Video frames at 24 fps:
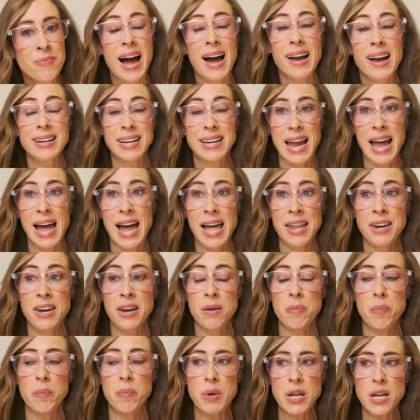That
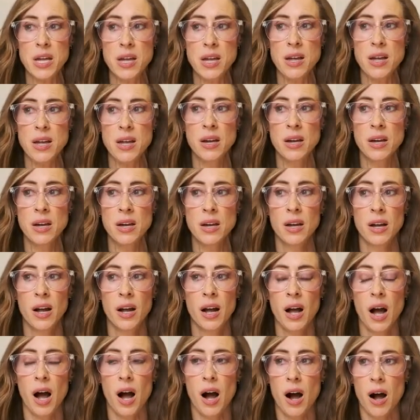can be,
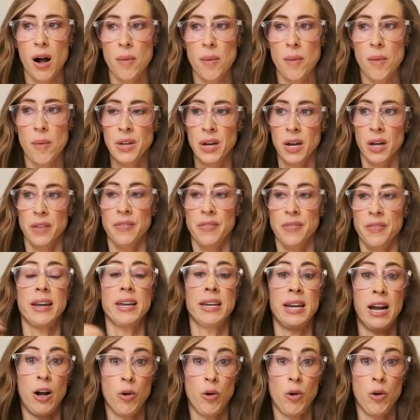um, that
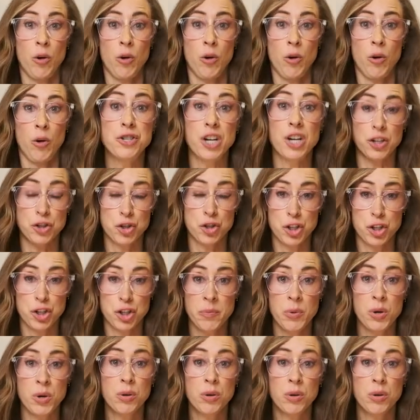can help your
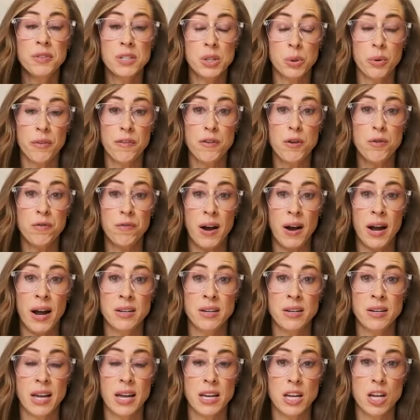digestion move. So if you
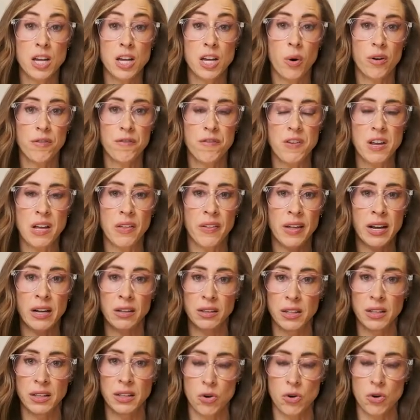find that you are feeling
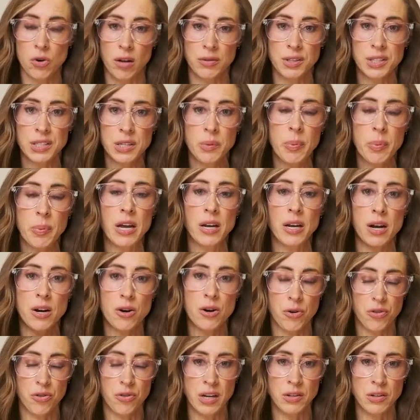a little
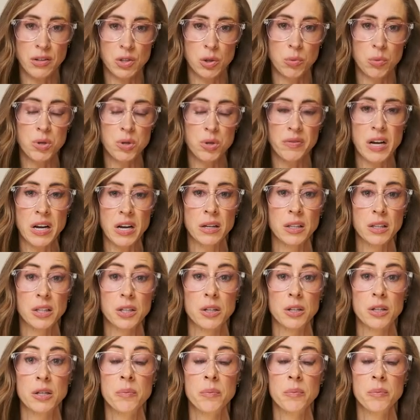constipated or things are moving a
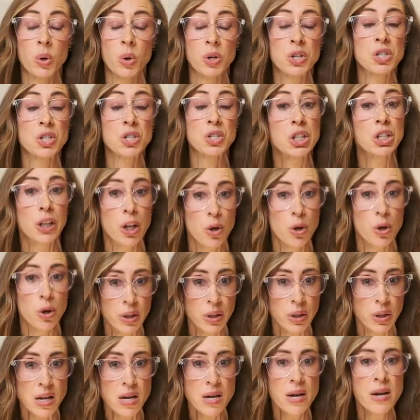little more
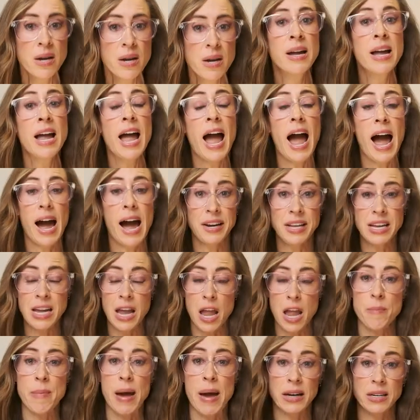slowly,
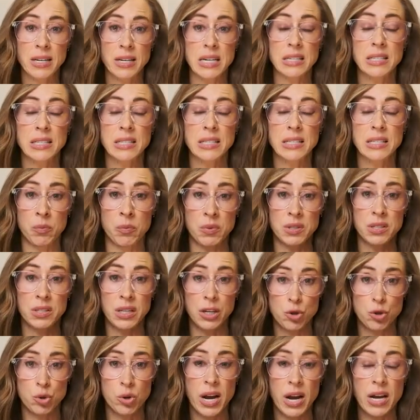adding a magnesium
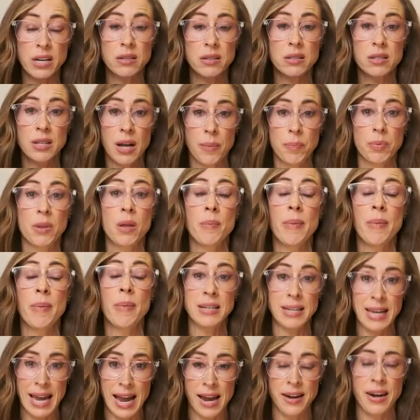citrate
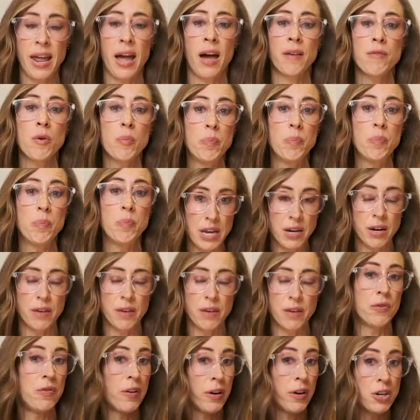supplement can have a bit
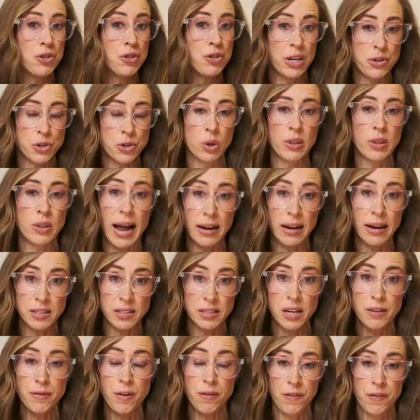of a very gentle
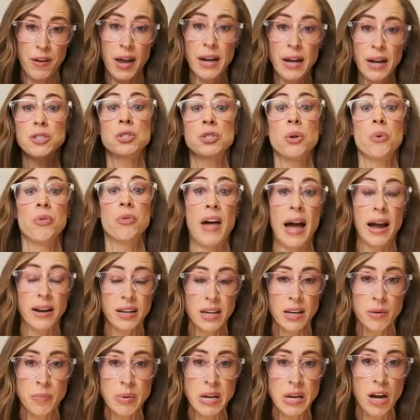laxative effect. So that
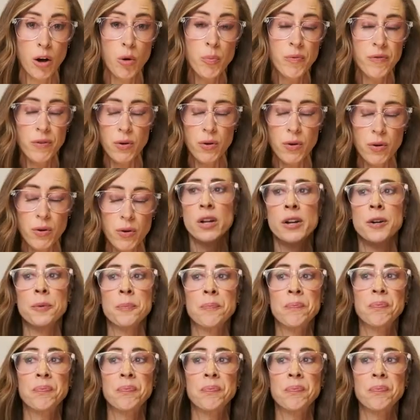can be helpful.